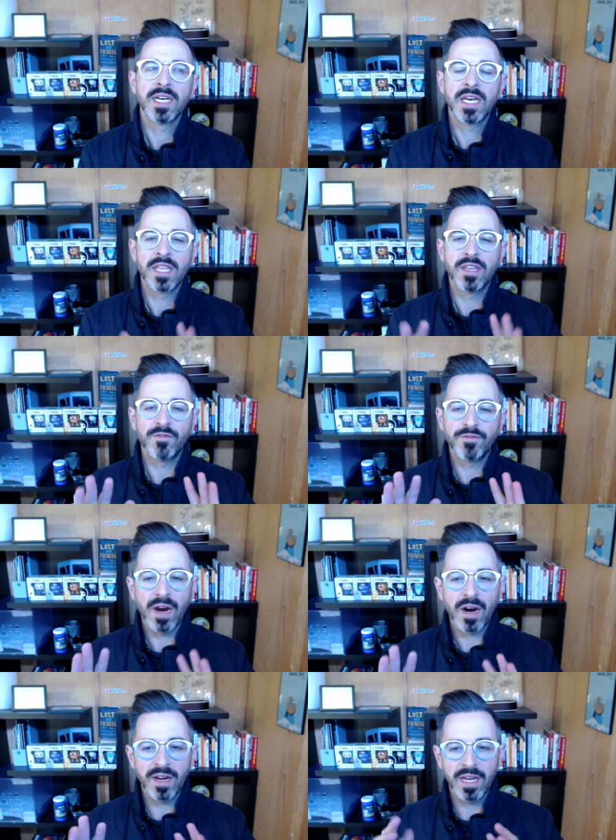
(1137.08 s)
the
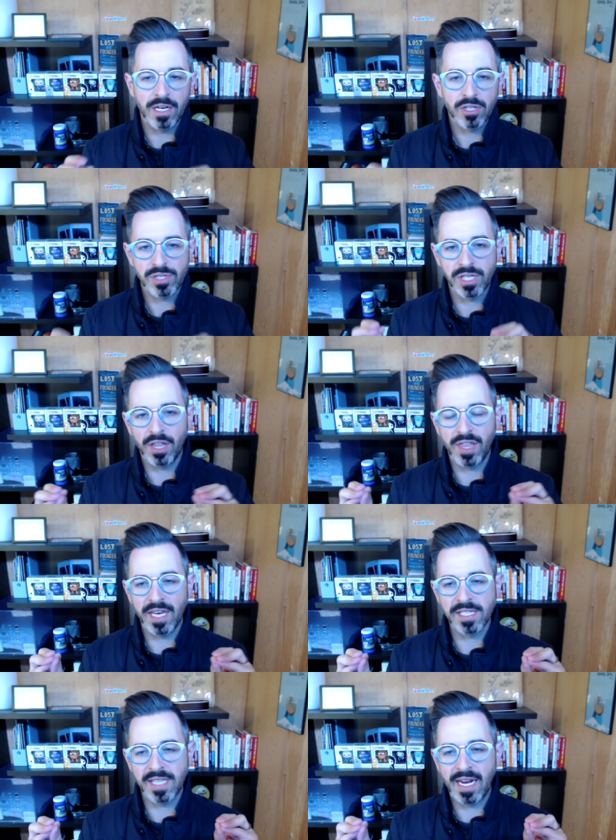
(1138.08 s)
very interesting thing
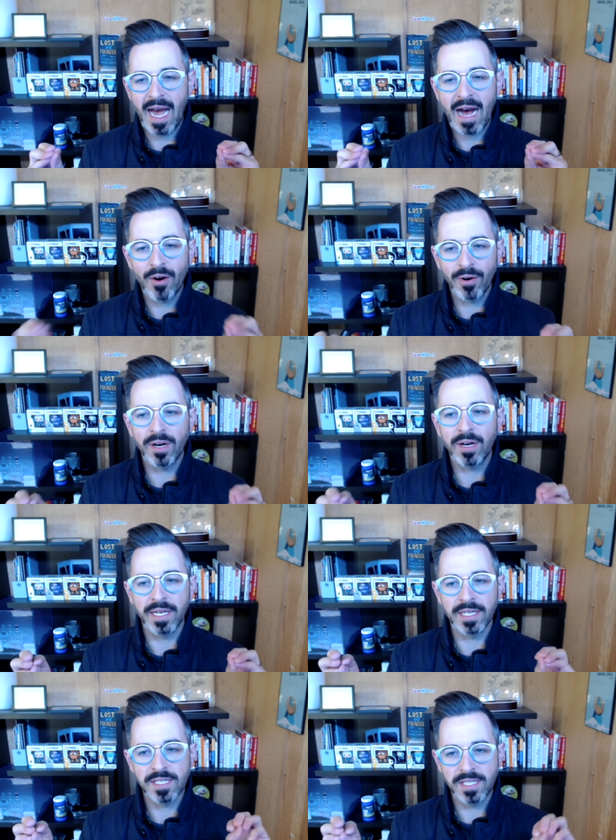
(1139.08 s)
is that our
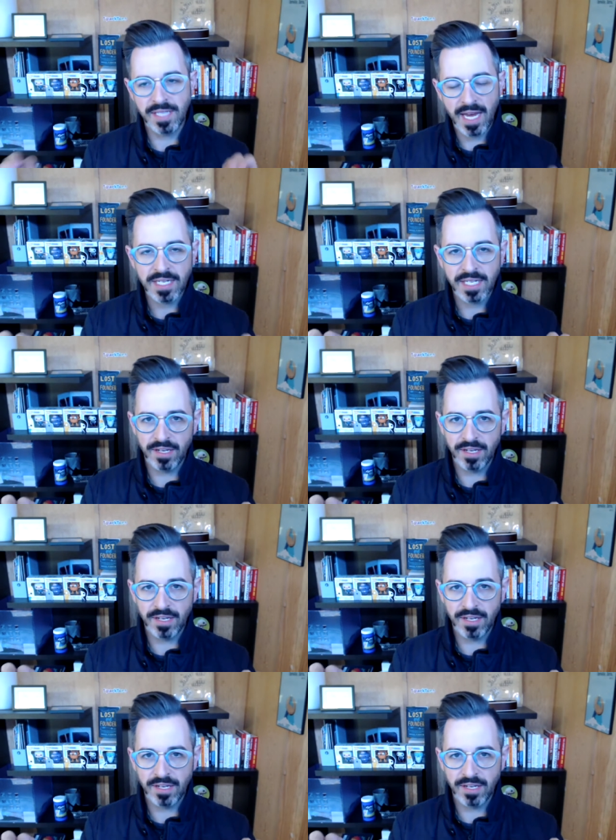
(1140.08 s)
incentive